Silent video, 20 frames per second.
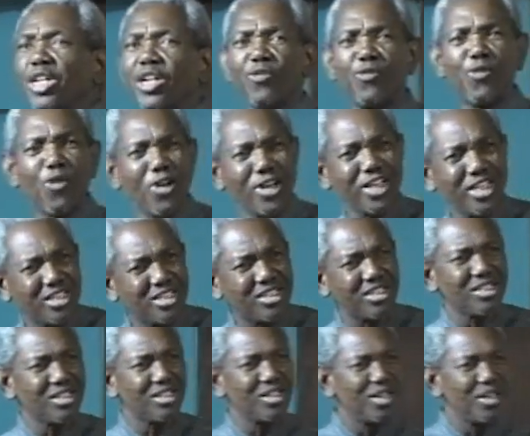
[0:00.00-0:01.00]
for it
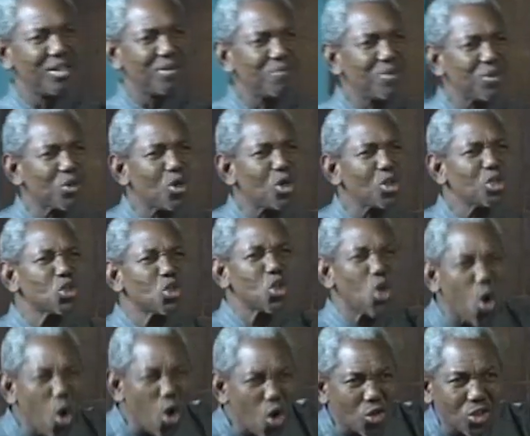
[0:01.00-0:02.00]
because
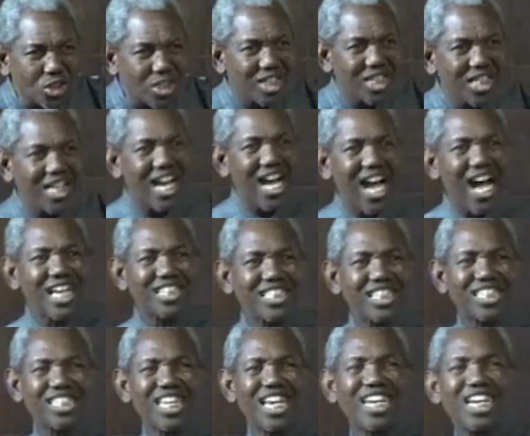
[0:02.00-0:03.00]
God has
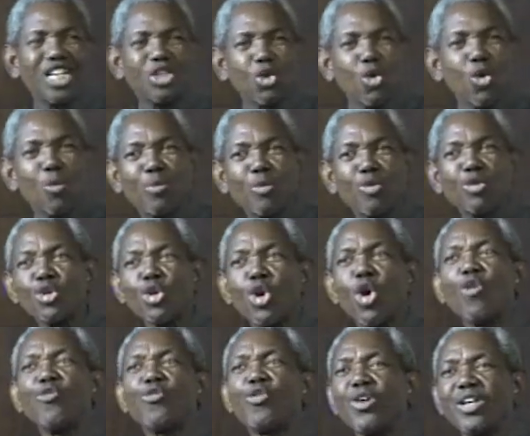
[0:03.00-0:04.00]
decided to open door
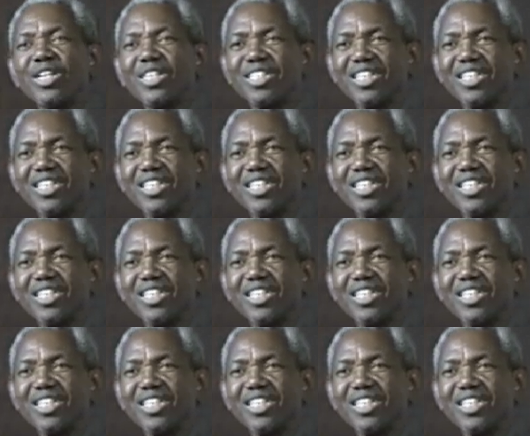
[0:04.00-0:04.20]
for it.